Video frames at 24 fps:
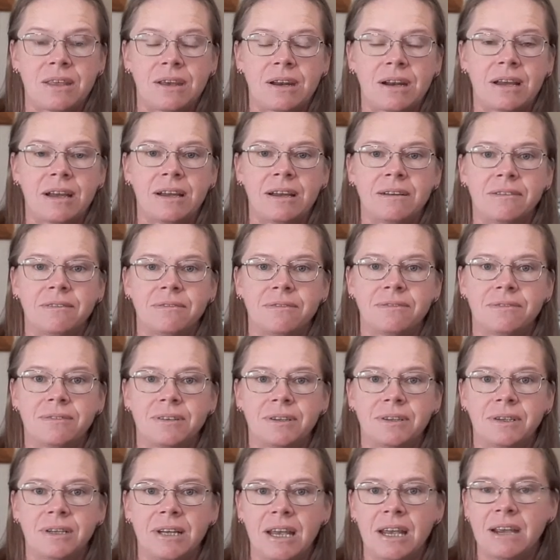that I have
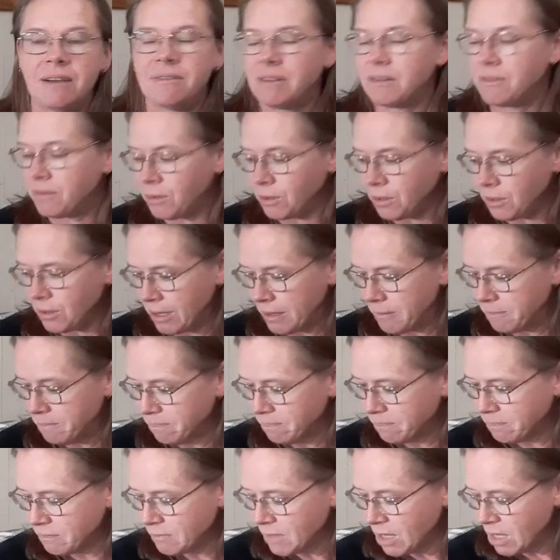every fortnight.
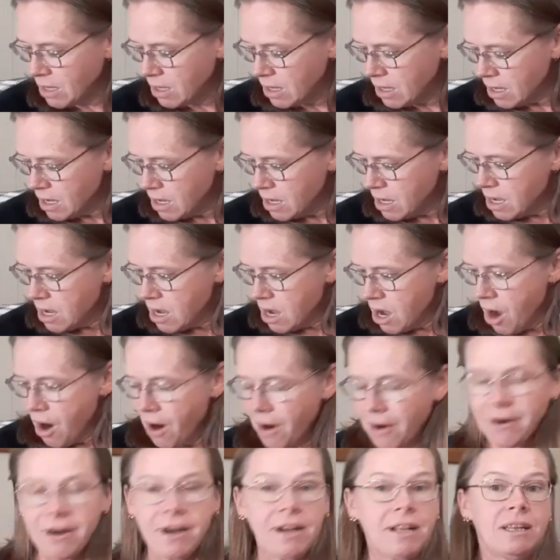
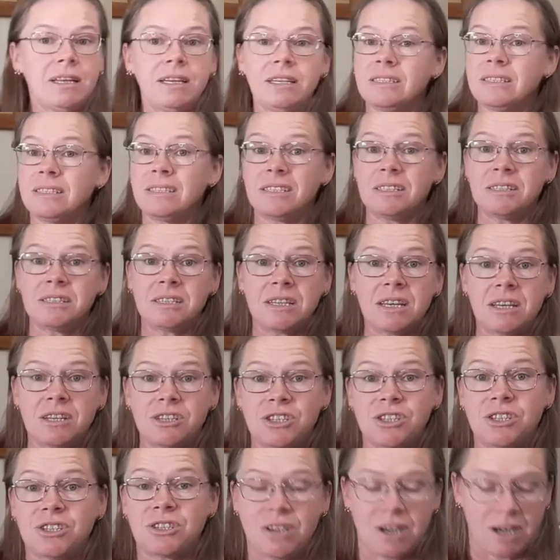Alright, let's just get
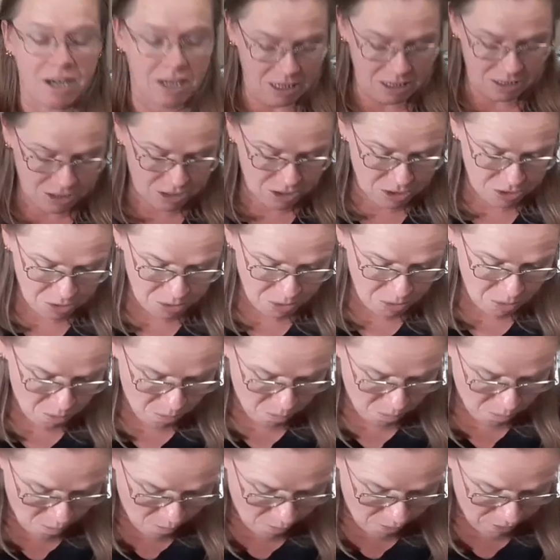straight into
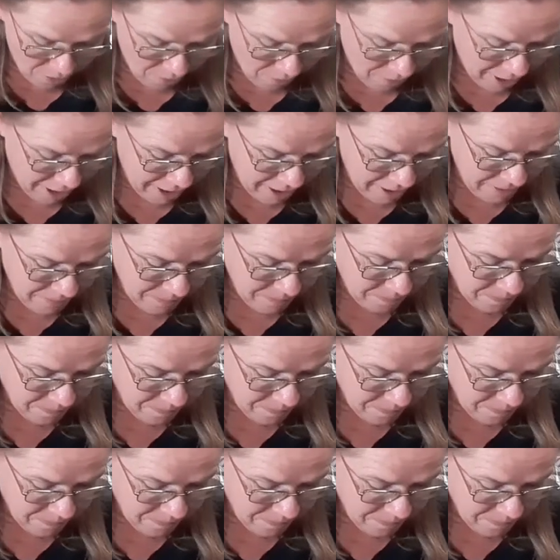what I